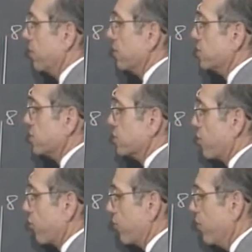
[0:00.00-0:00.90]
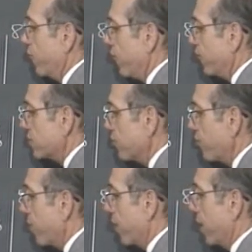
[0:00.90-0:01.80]
This is 3/5 of
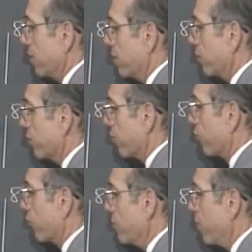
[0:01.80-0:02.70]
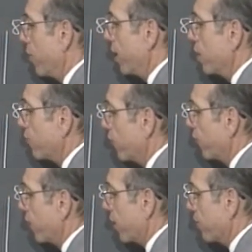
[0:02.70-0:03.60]
pi, or 3 pi over
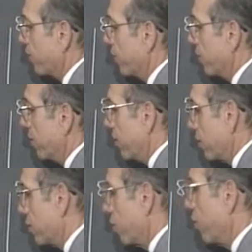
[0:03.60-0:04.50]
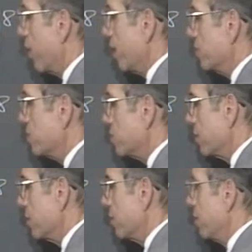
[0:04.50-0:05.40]
5, times,
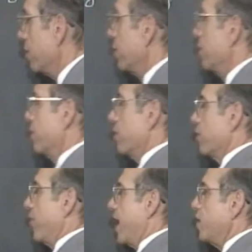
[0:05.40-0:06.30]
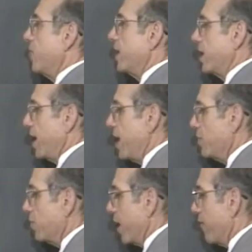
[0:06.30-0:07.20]
evaluating at
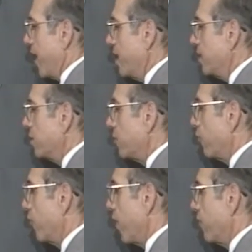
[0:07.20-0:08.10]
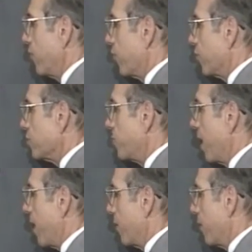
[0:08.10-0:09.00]
8, we have 8 to the 5/3
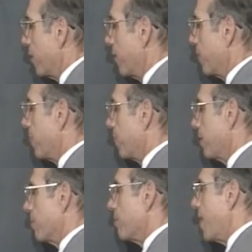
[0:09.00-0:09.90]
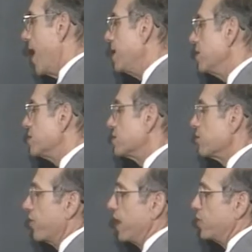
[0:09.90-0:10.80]
power, minus,
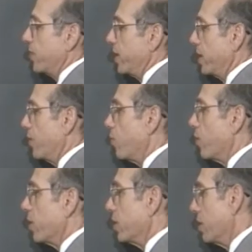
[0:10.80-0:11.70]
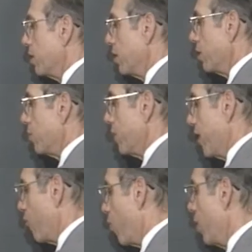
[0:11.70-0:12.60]
evaluating at 1, we
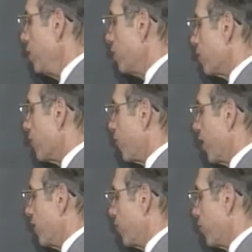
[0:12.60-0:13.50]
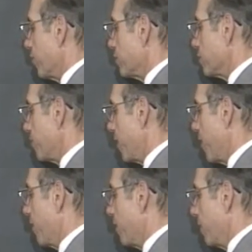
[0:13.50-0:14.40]
have 1 to the 5/3 power.